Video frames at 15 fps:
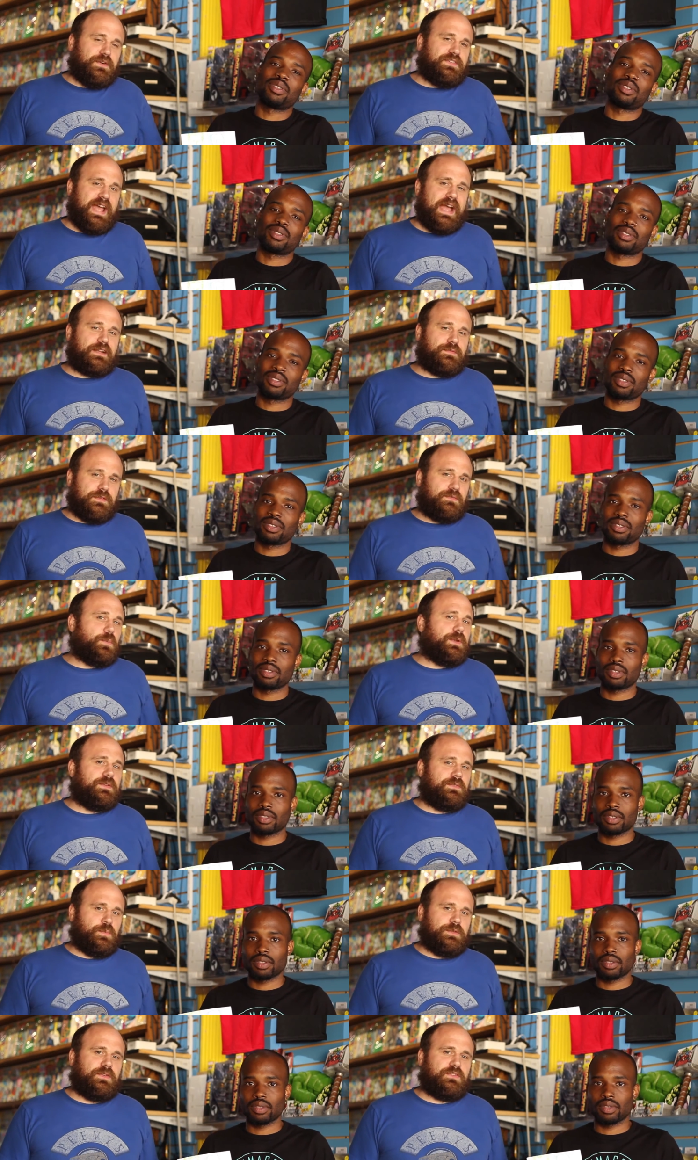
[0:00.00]
Speaker 1: first Hacktivist
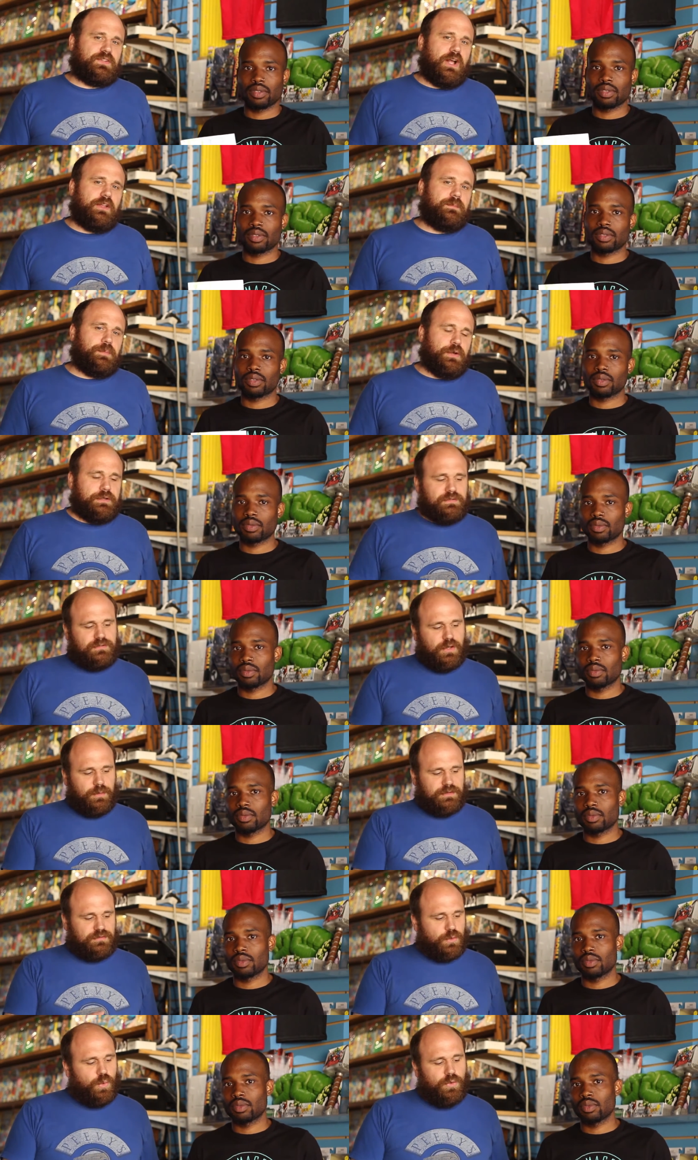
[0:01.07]
was was a solid book,
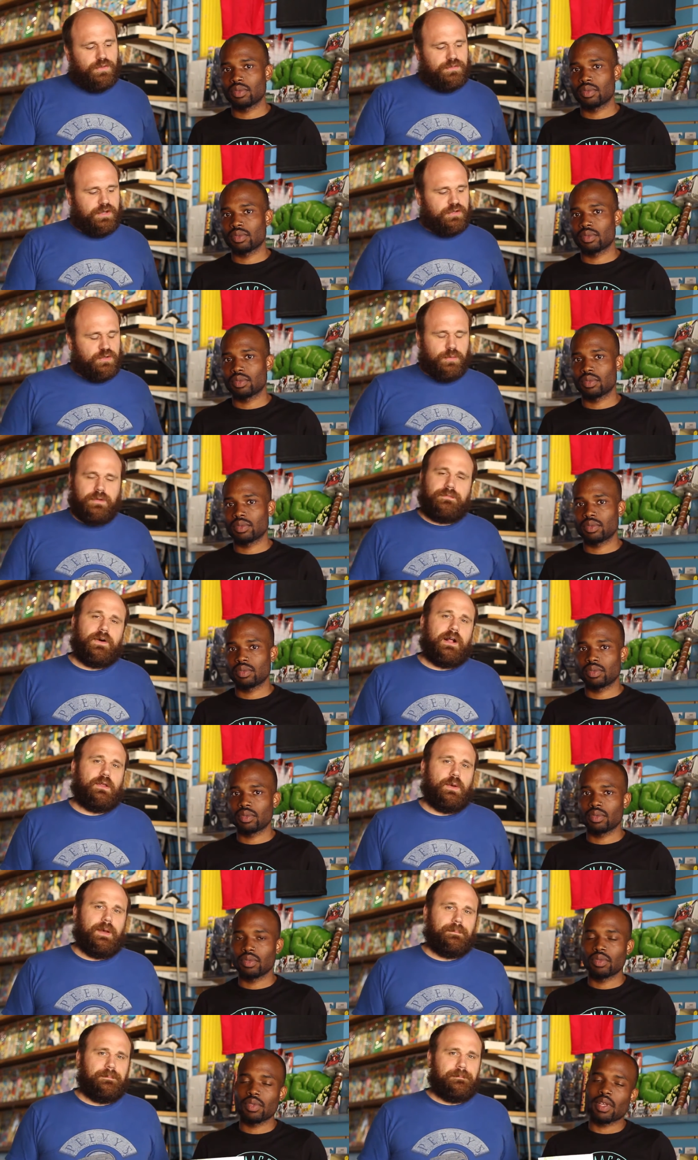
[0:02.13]
so it's cool that they're doing a
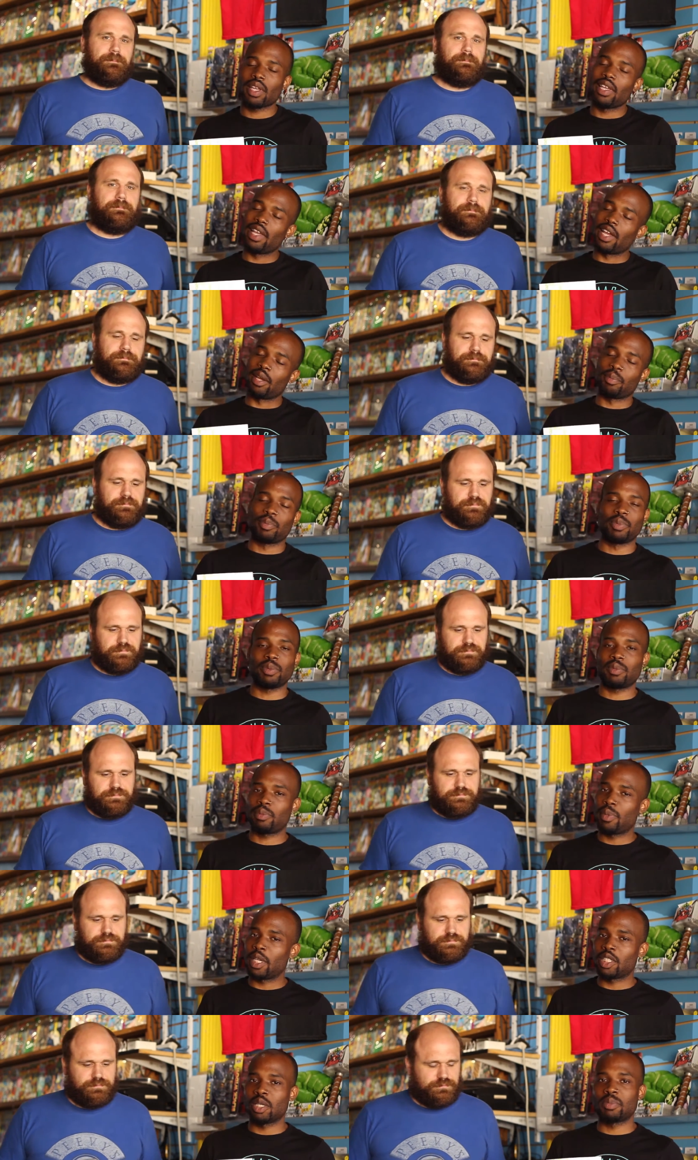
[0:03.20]
follow up.
Speaker 2: Yeah,
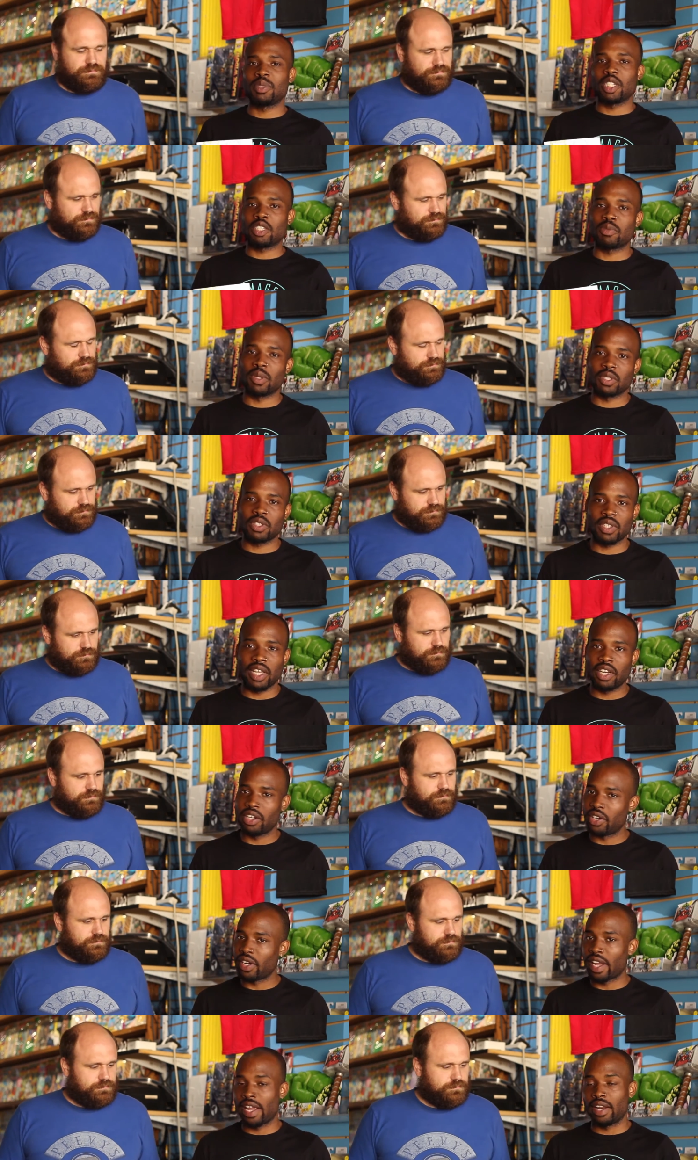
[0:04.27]
picks up six months
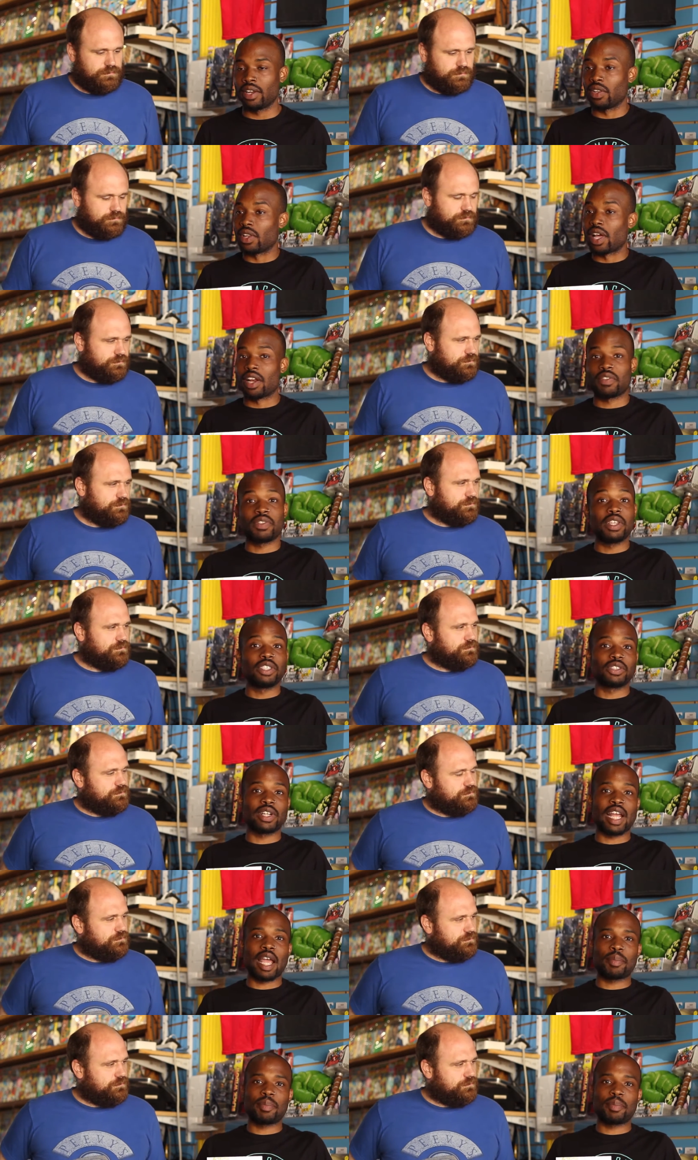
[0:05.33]
later, and a lot of things are